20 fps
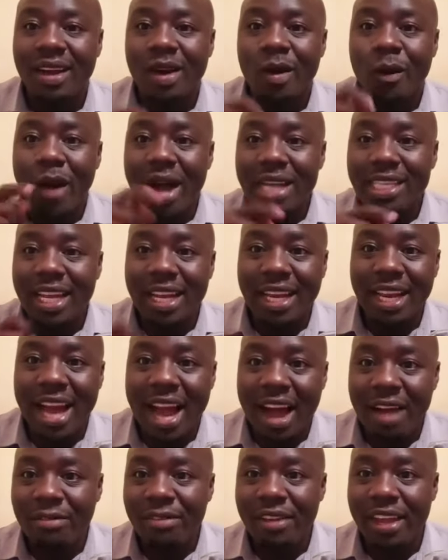What I'll
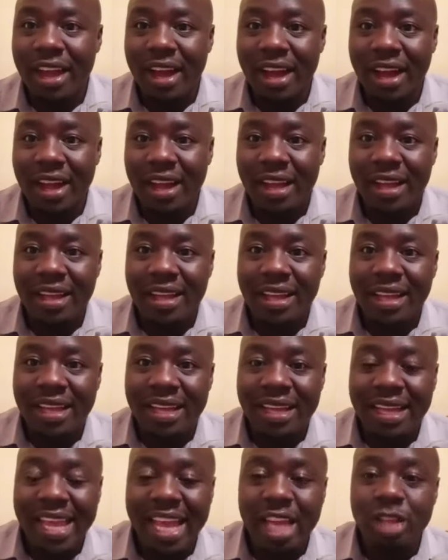have here,
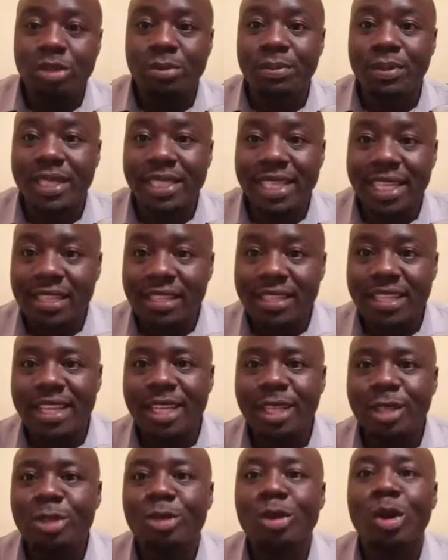it will be
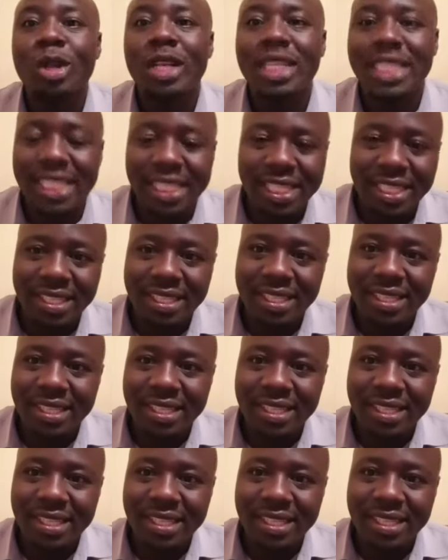tasting salty.